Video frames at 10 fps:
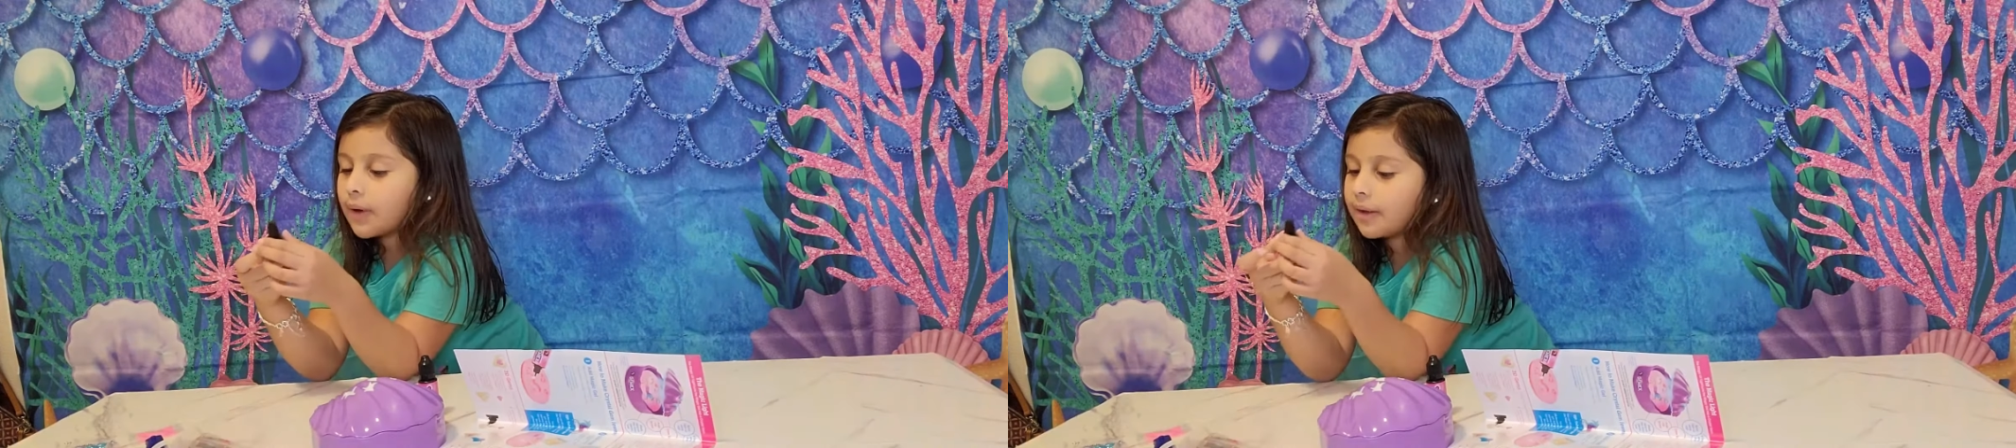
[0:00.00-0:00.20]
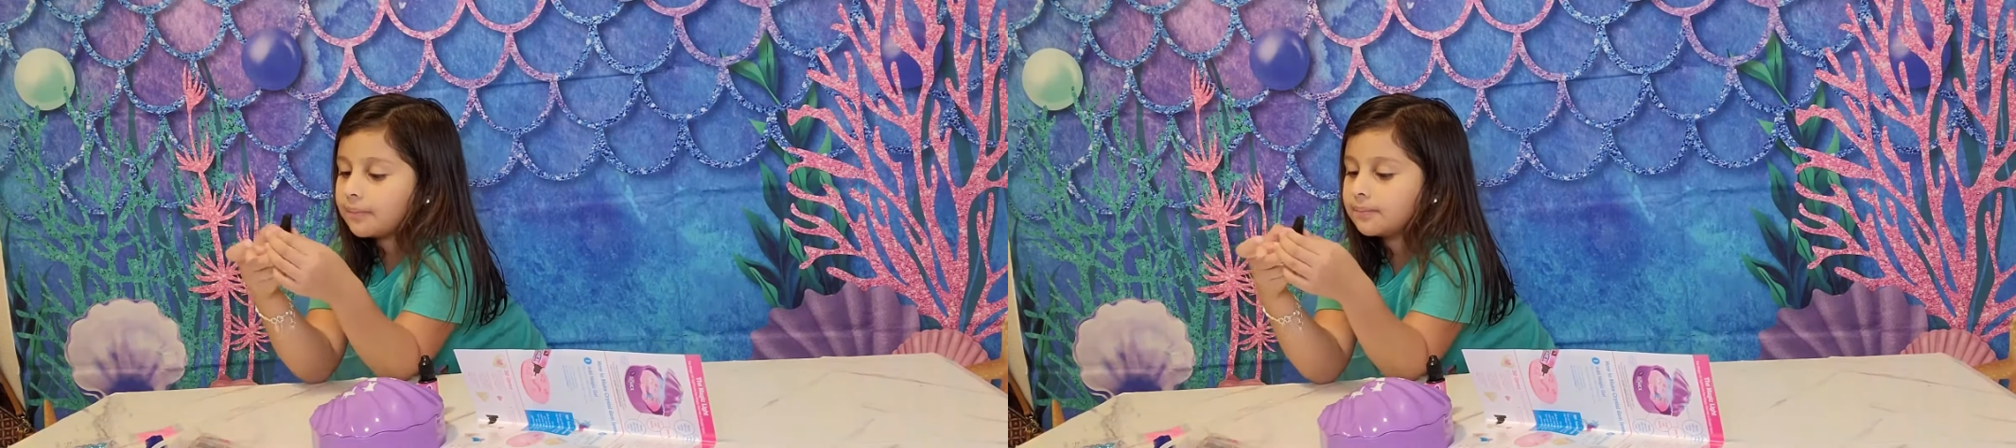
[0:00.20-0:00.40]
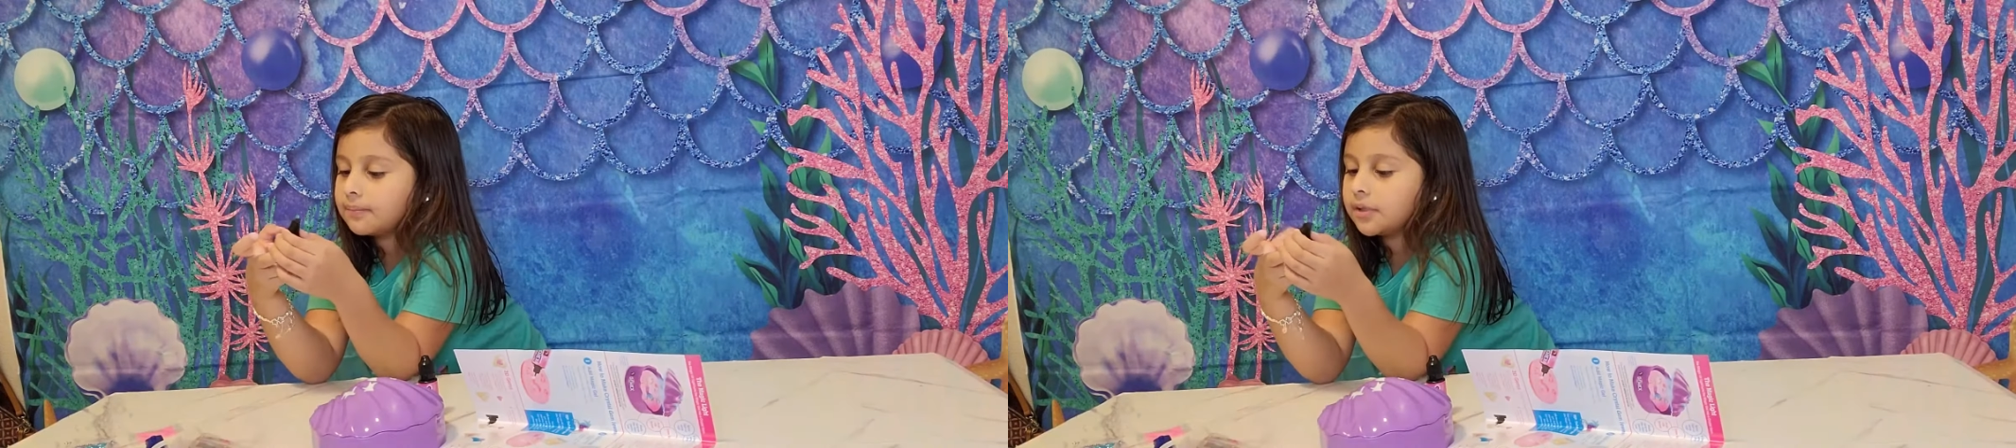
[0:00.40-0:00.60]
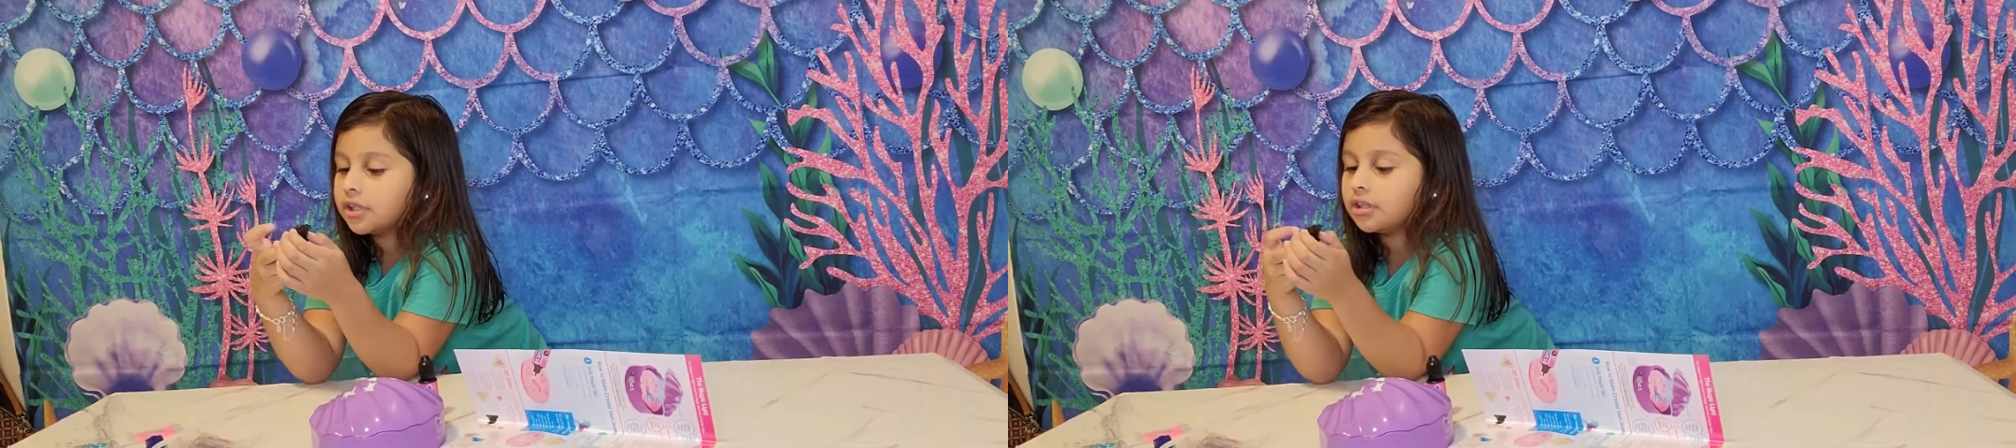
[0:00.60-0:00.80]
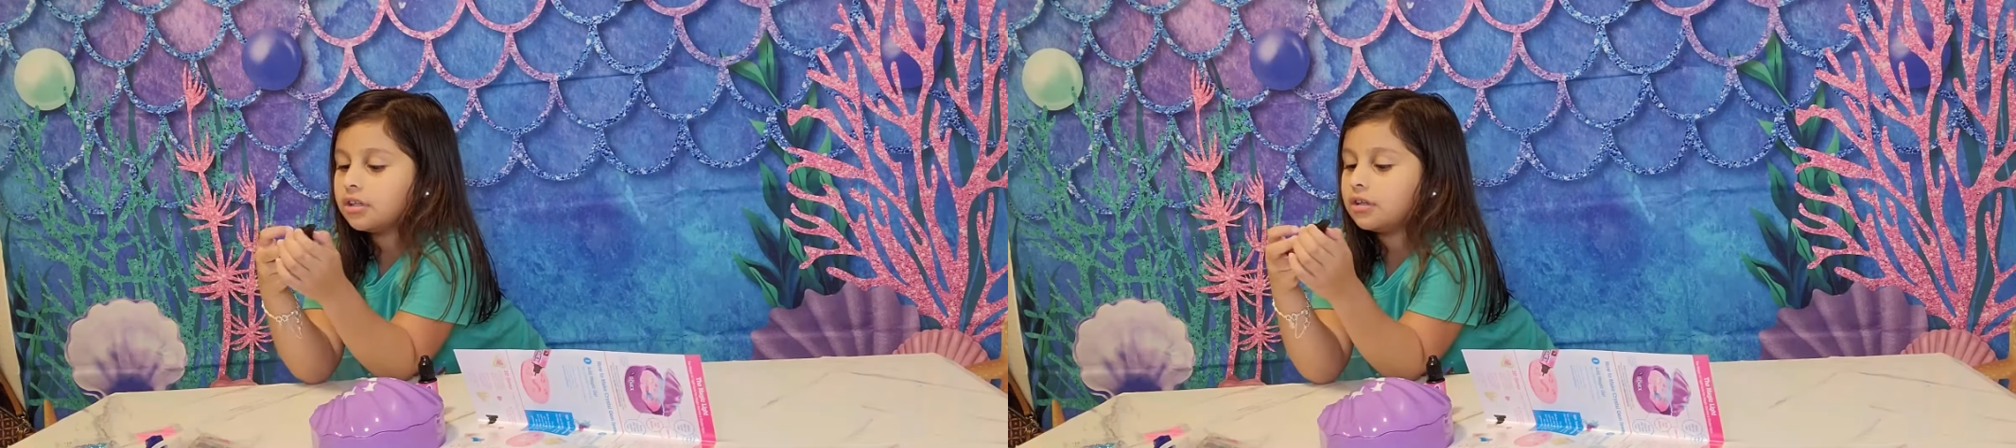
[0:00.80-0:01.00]
might
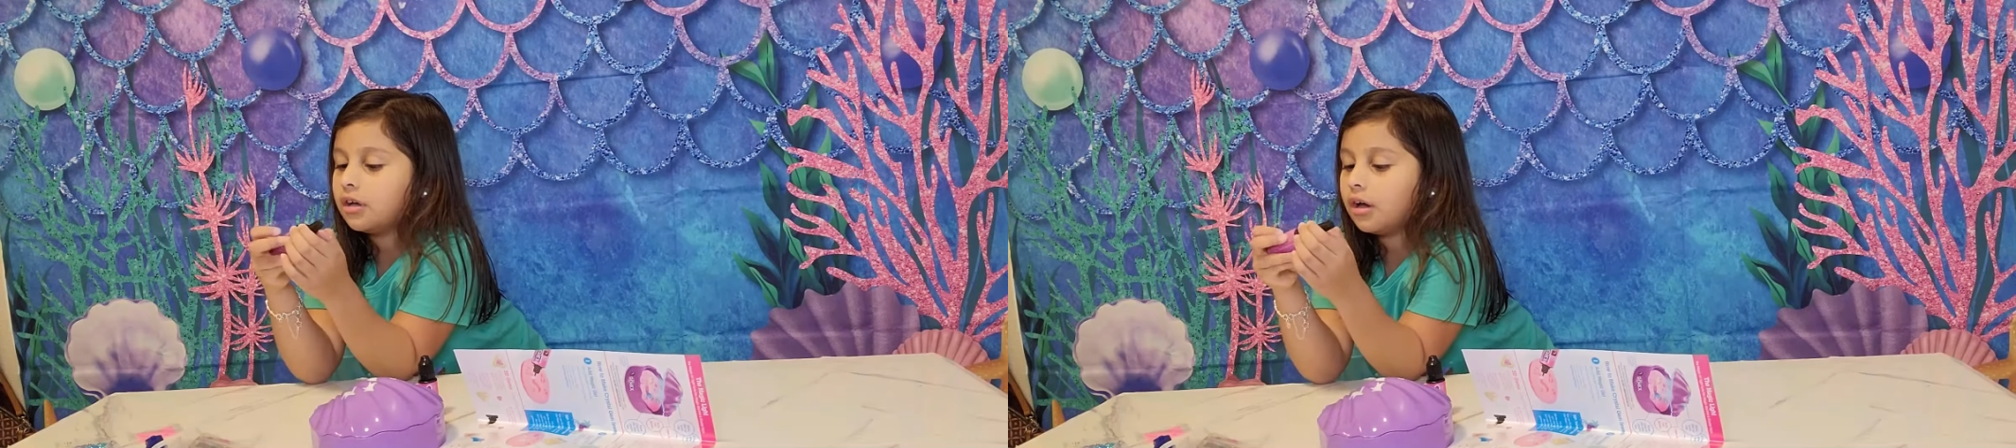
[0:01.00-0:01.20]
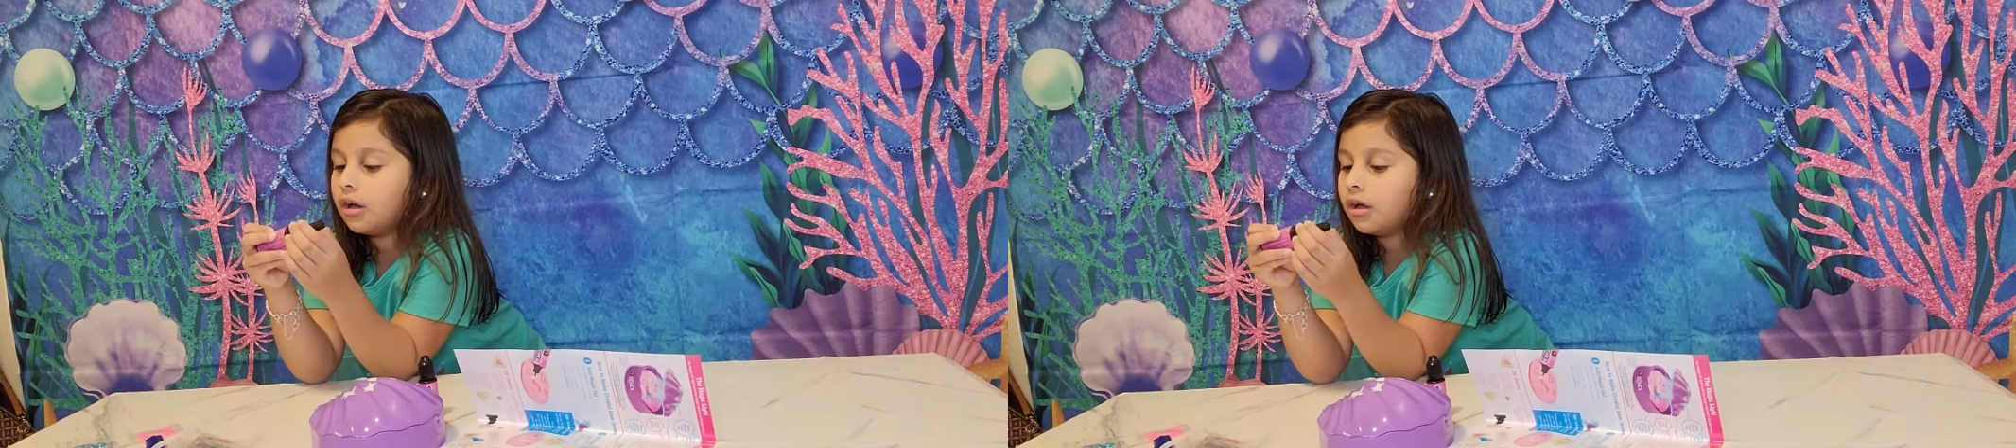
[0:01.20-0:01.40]
be.